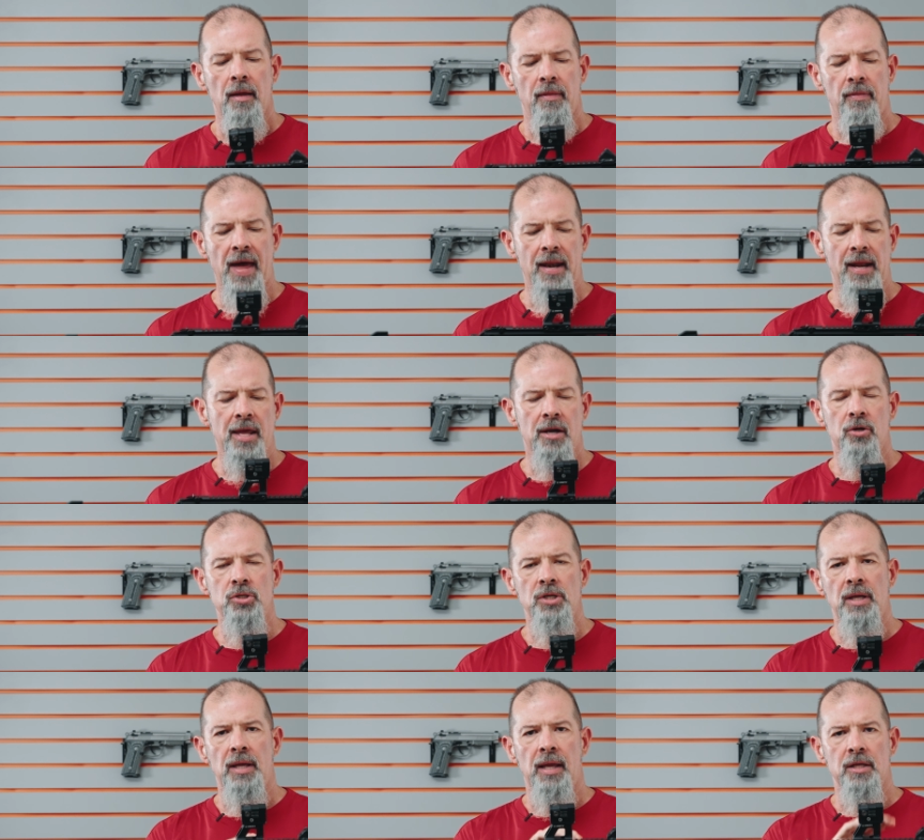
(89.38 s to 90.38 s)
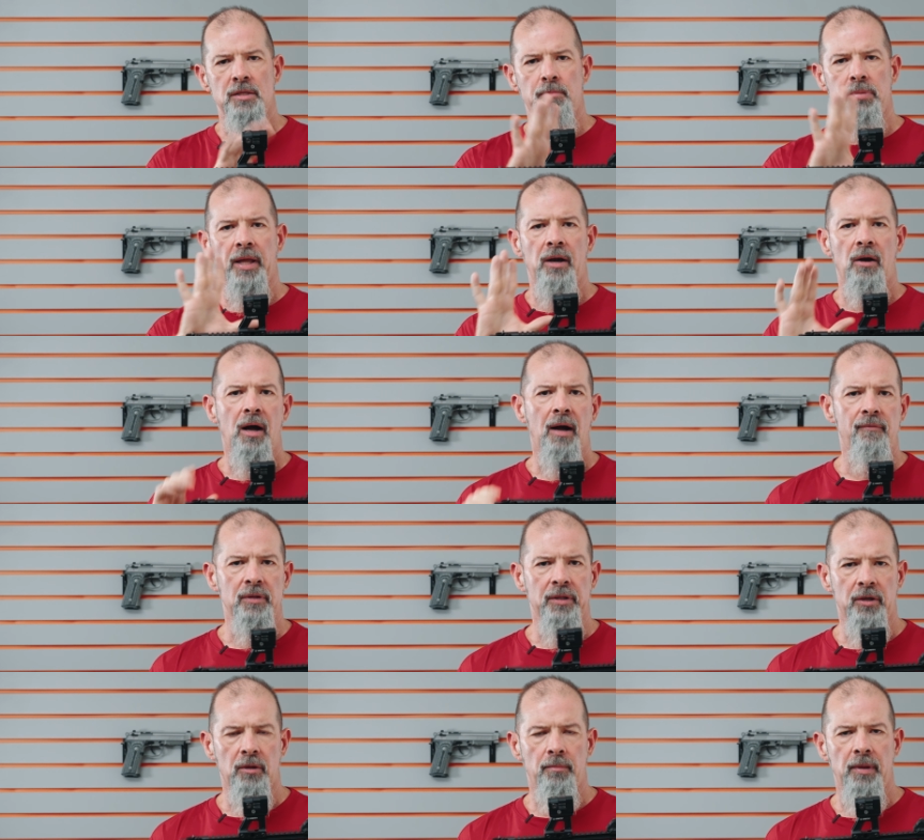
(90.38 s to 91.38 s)
that energy is bled off a
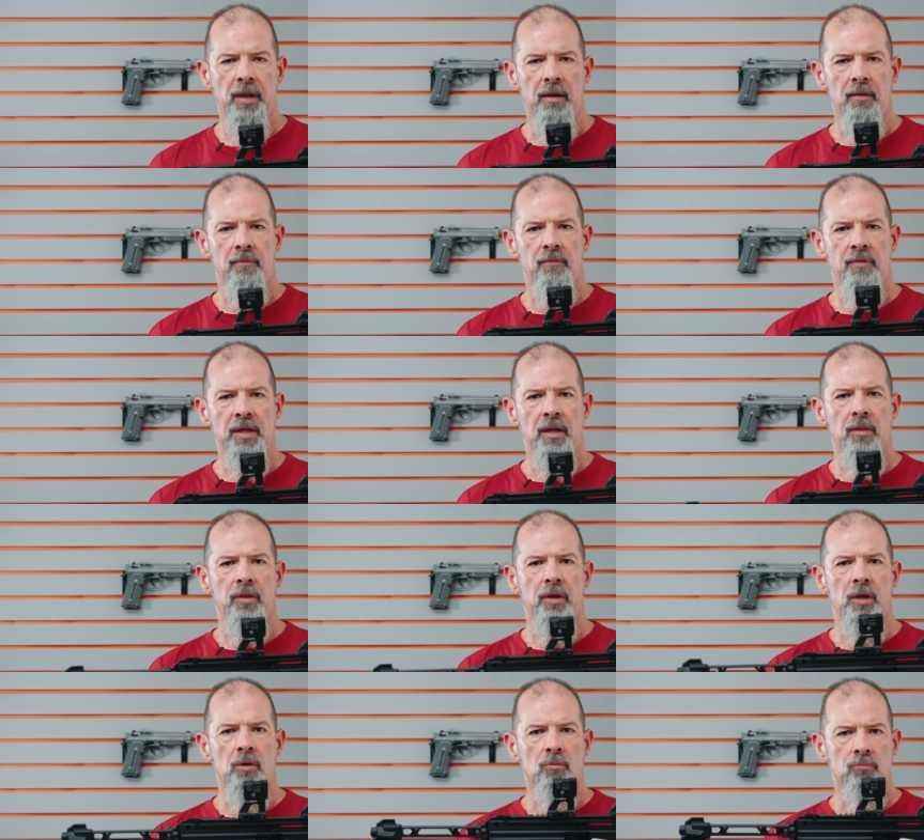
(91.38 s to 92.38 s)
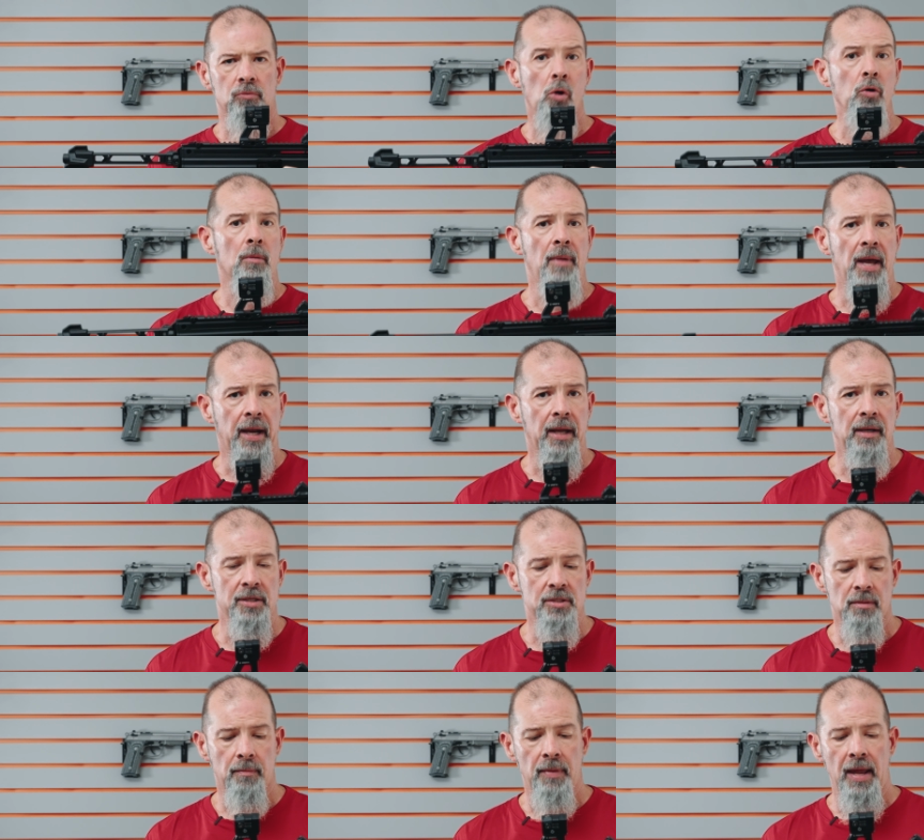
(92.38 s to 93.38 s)
little bit via the roller
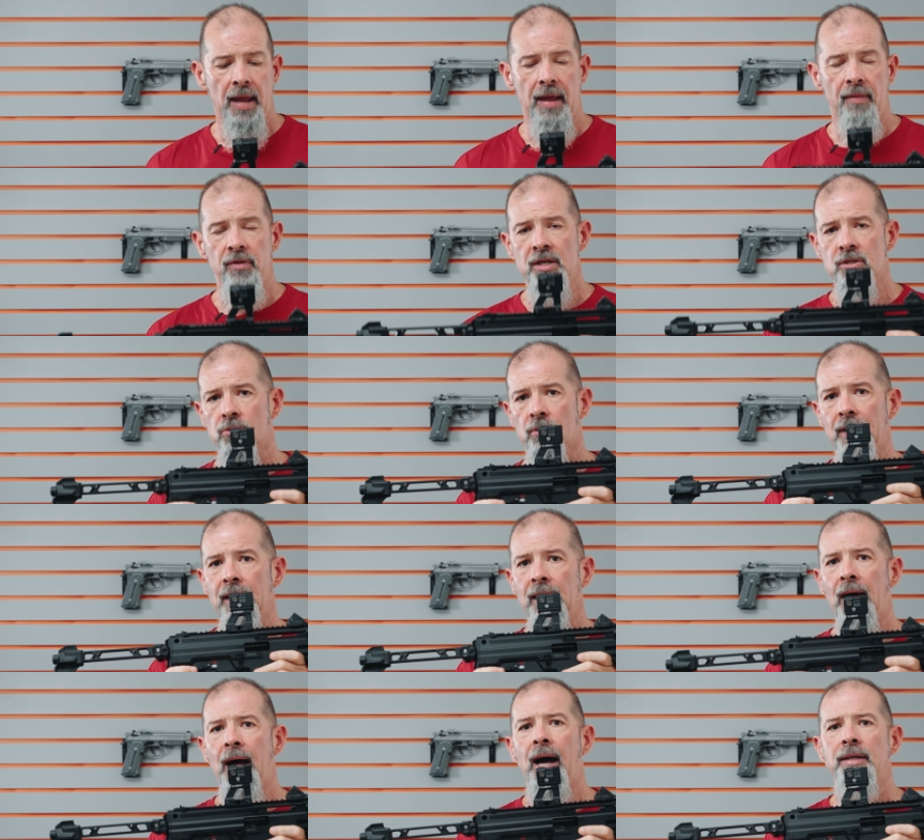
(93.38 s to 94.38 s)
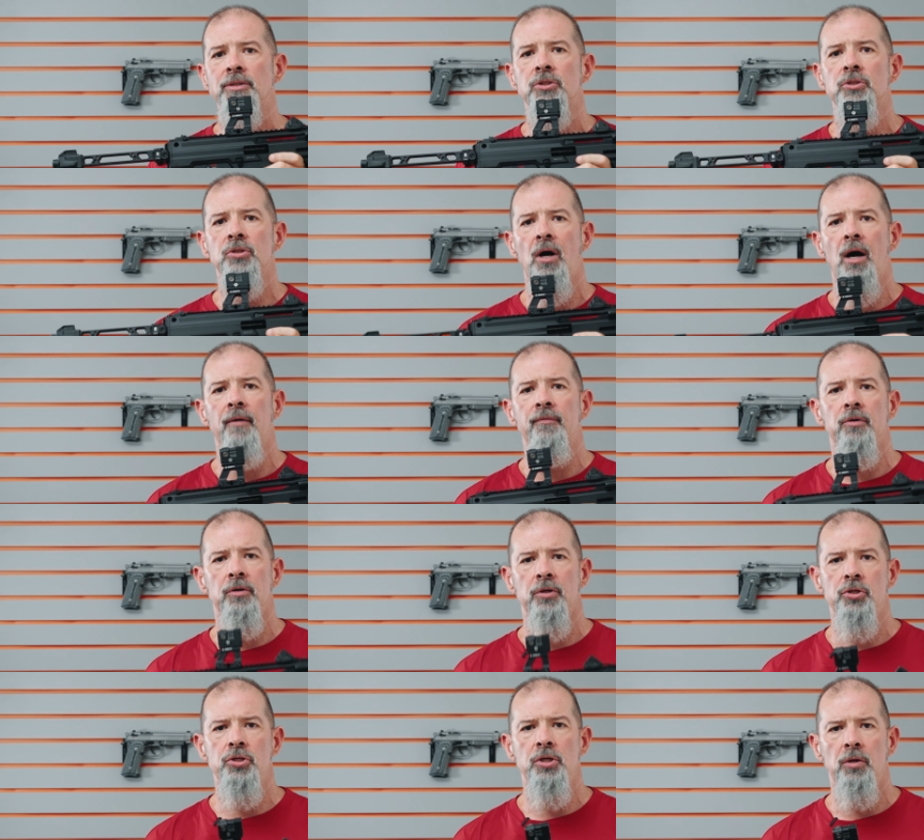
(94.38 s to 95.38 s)
mechanism, and these are a lot softer
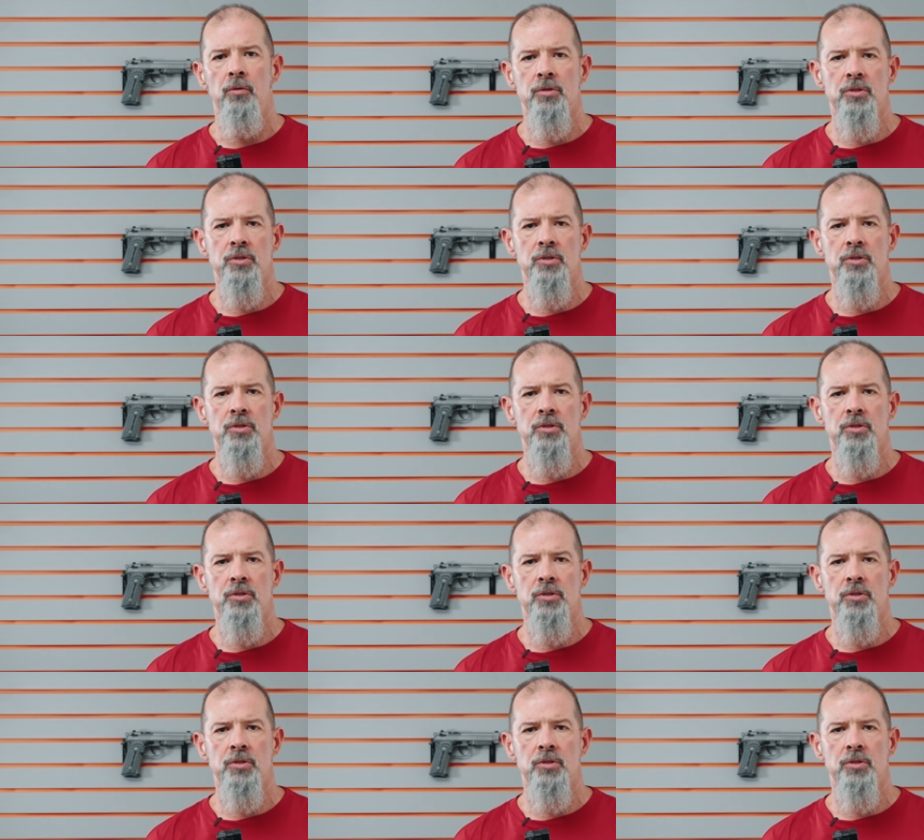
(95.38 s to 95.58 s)
to shoot.